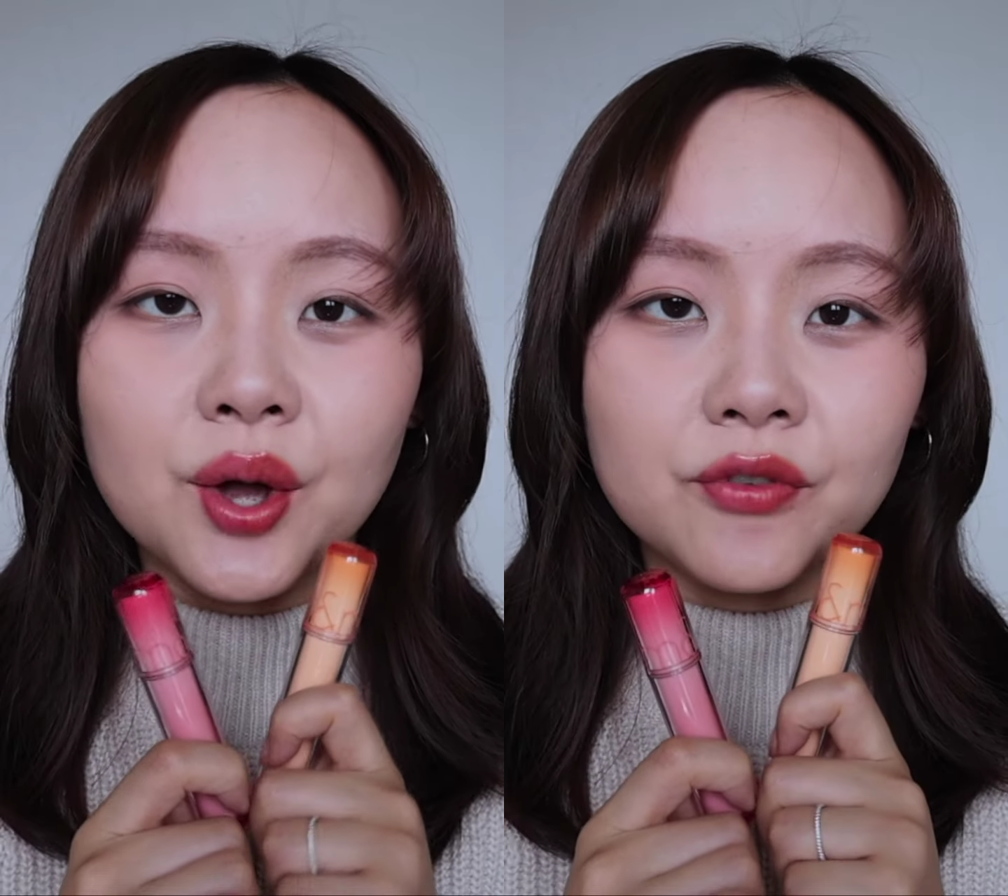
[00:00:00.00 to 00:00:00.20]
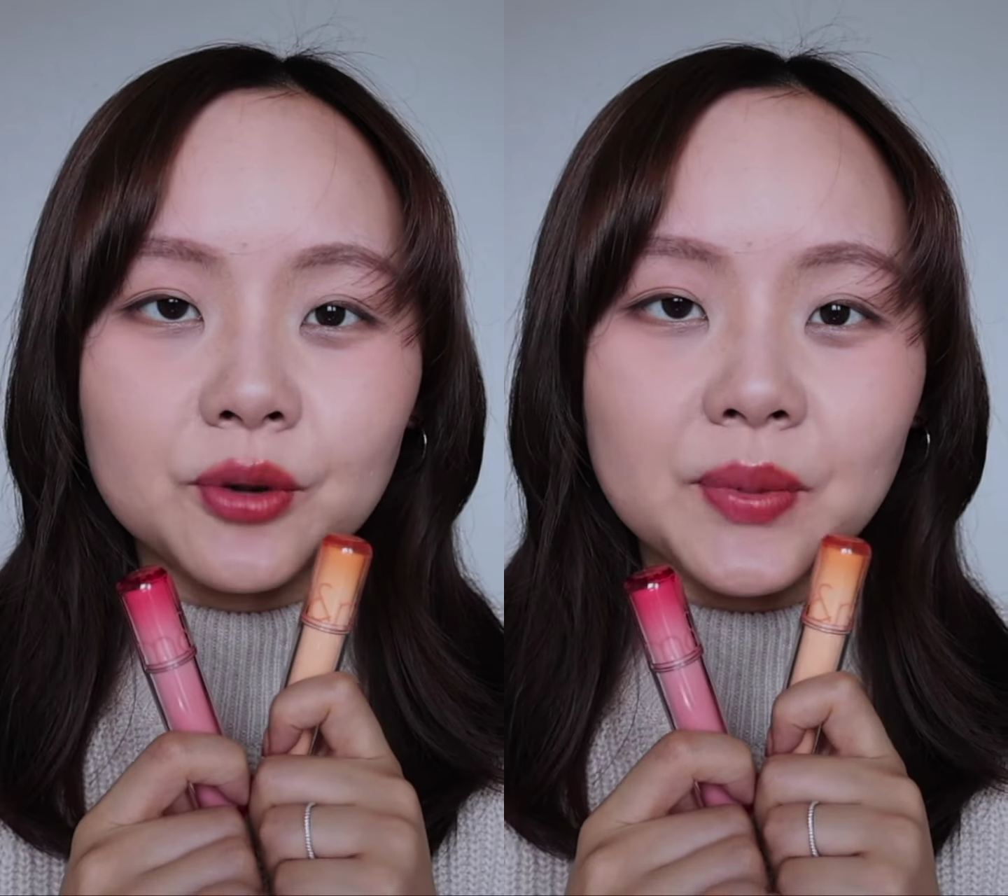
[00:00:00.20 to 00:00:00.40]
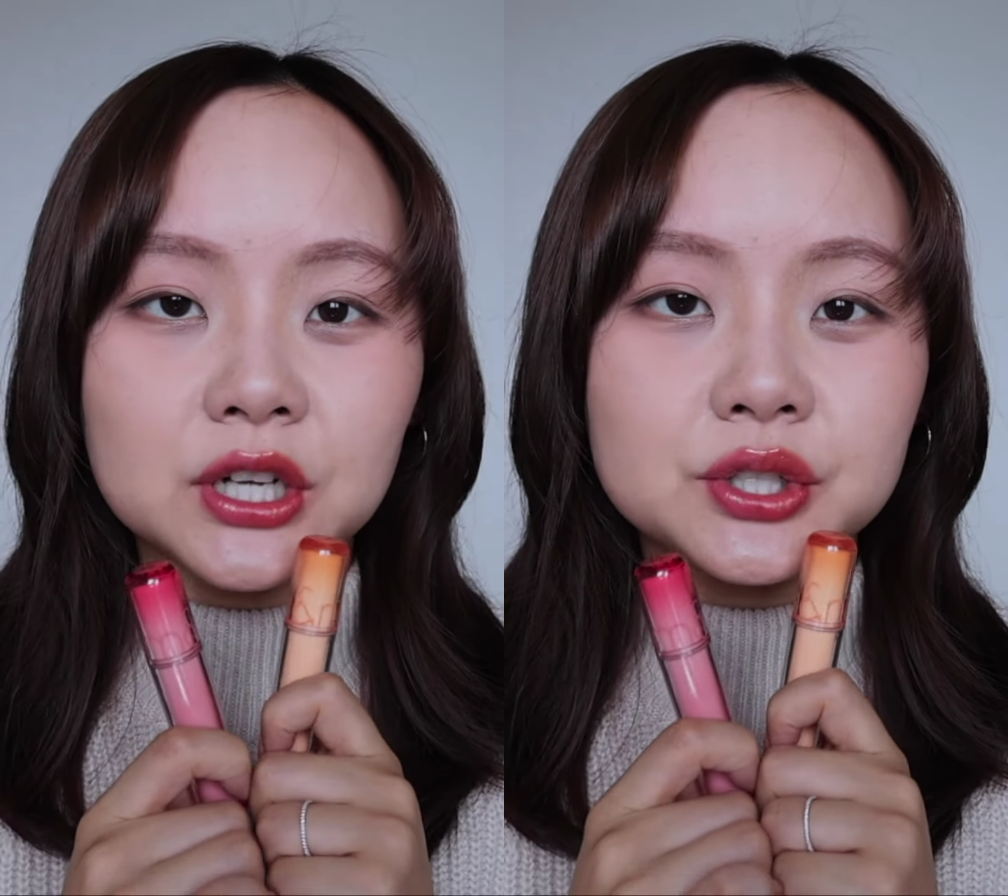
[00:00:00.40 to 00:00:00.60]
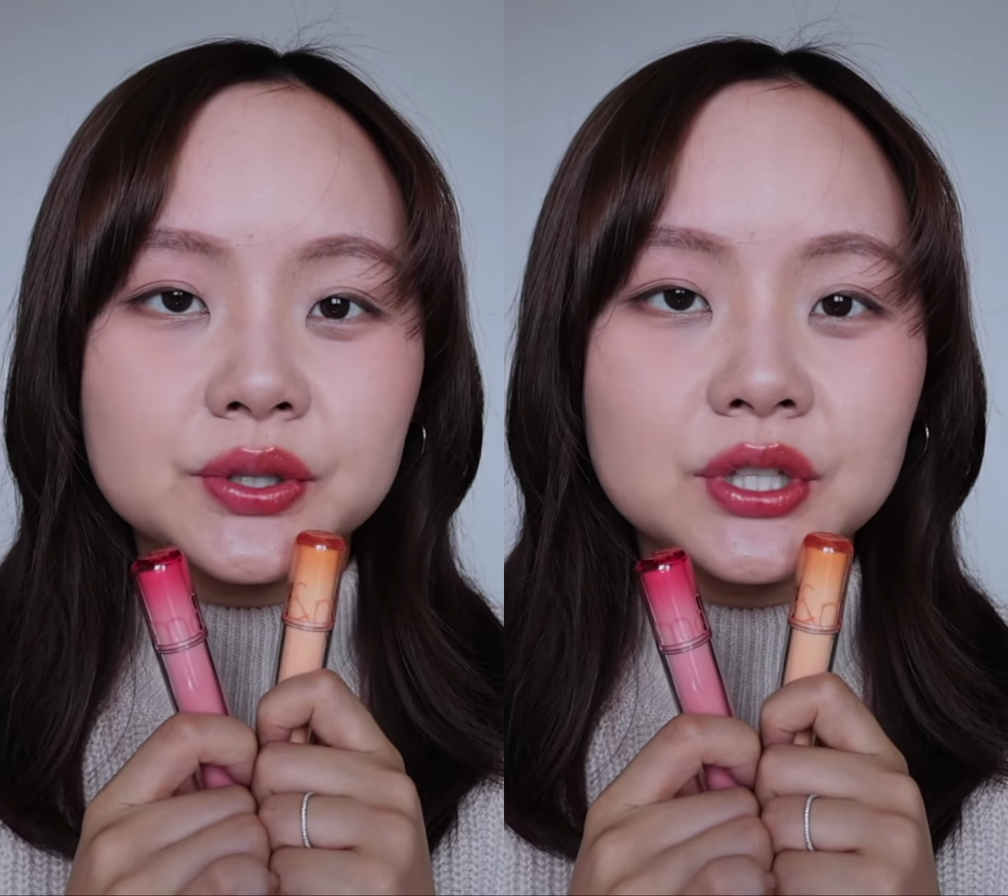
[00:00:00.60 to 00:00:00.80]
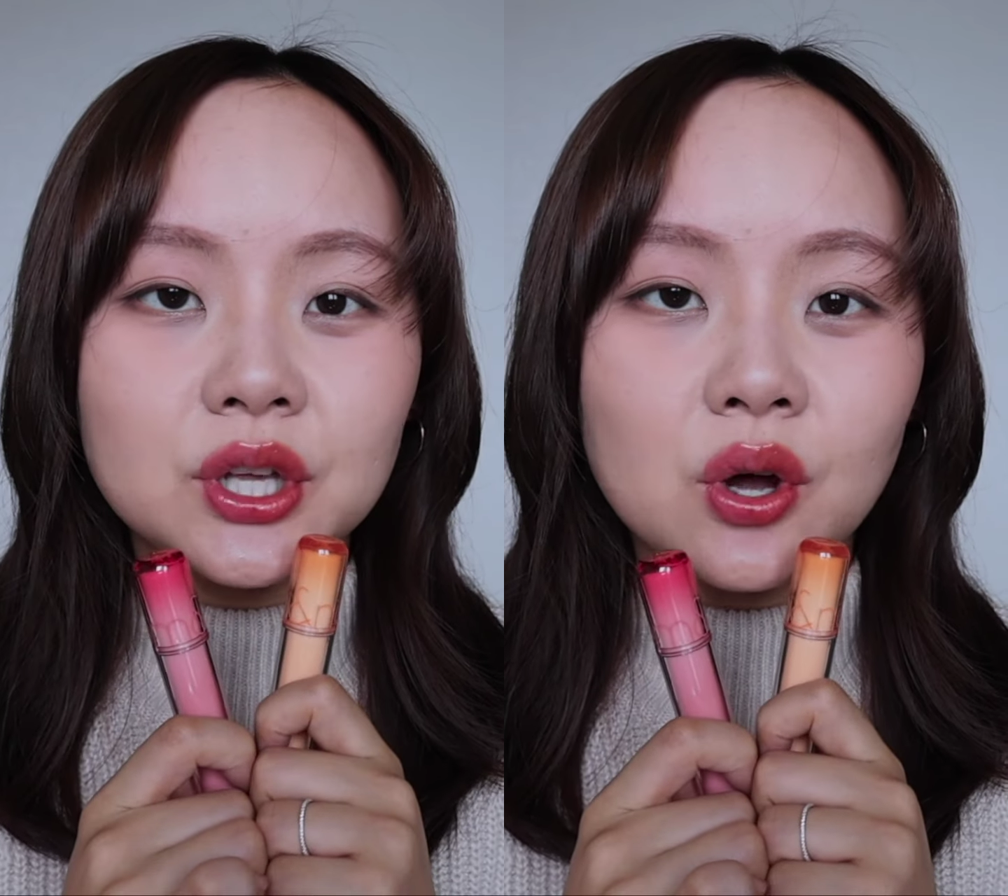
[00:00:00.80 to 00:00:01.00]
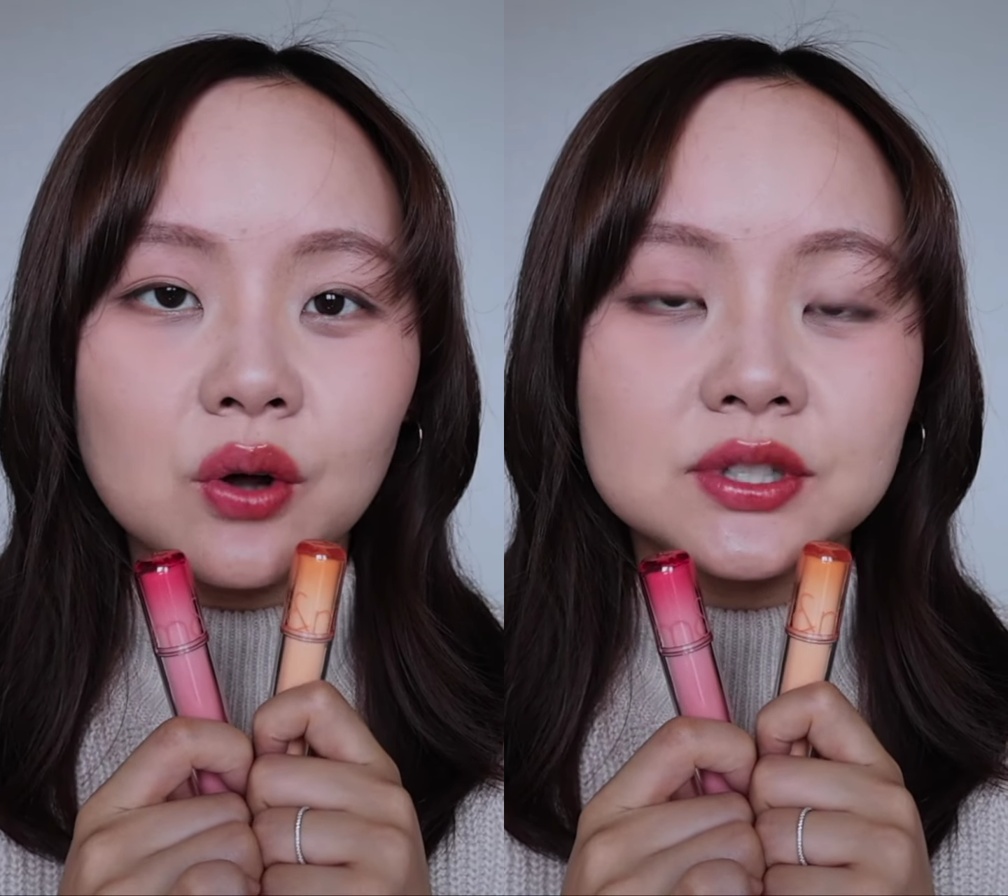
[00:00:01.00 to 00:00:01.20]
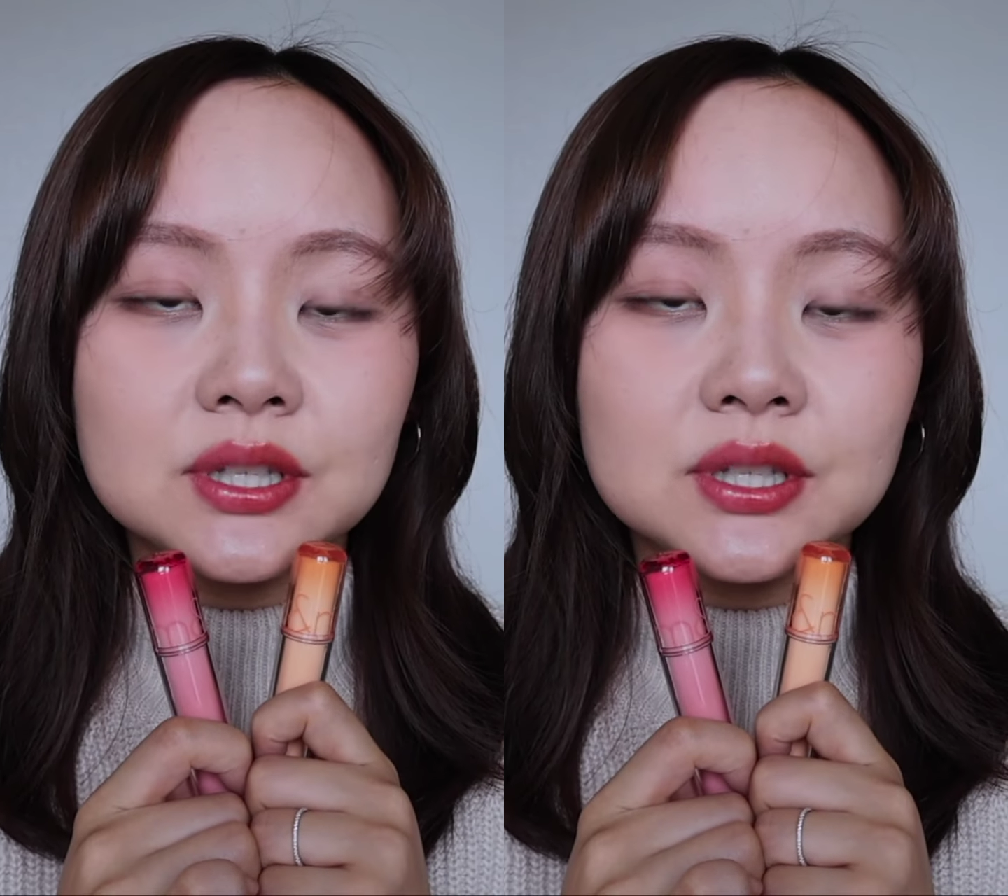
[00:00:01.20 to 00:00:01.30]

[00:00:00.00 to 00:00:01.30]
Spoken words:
For Bare Juicy O,